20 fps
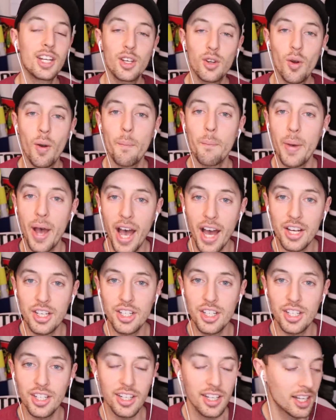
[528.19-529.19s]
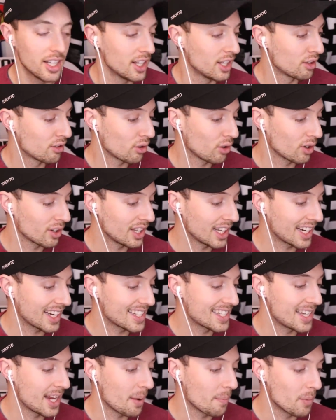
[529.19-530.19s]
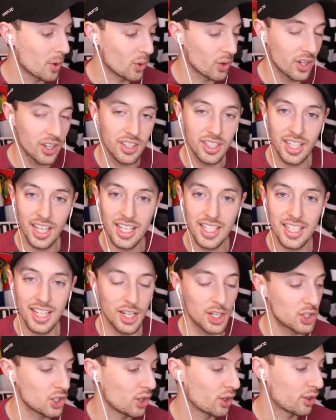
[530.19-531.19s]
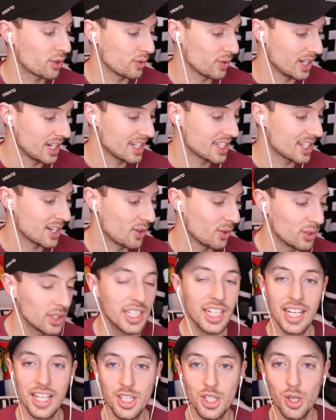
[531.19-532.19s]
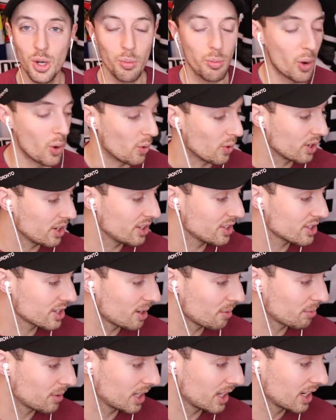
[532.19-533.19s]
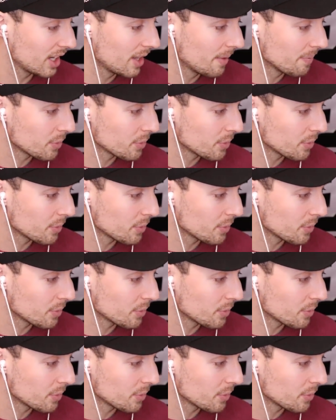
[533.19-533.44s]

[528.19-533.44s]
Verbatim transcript: Can you imagine throwing, like, a Zamboni on the ice, N H L threes that only hits your opponent or something?